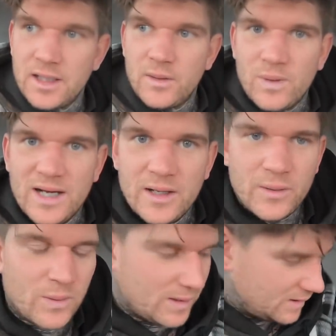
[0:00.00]

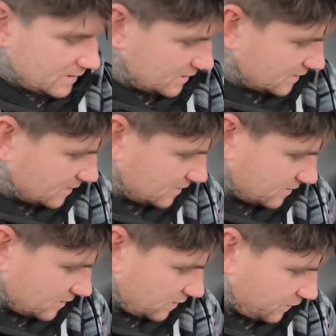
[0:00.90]
Well,
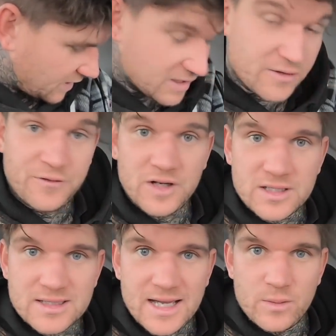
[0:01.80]
I think that's the
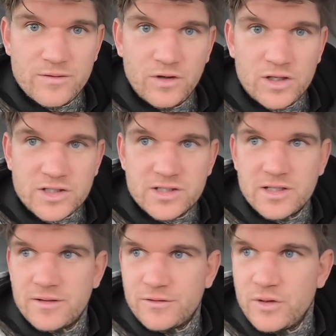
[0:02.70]
first day we've lost
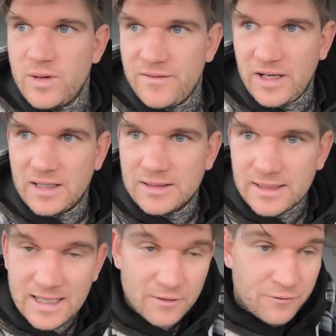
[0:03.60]
through weather
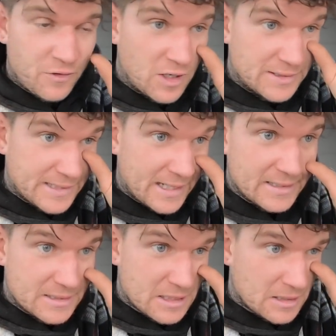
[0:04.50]
out of 30
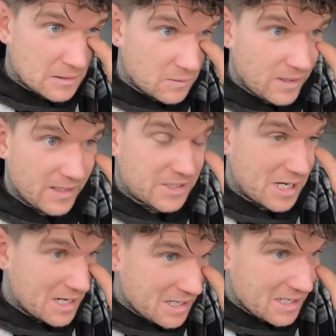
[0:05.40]
days, which
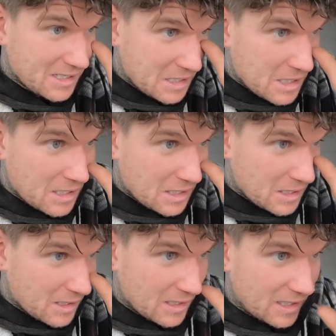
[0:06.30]

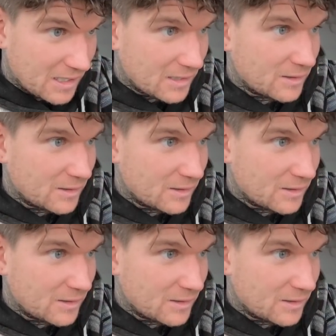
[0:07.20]
by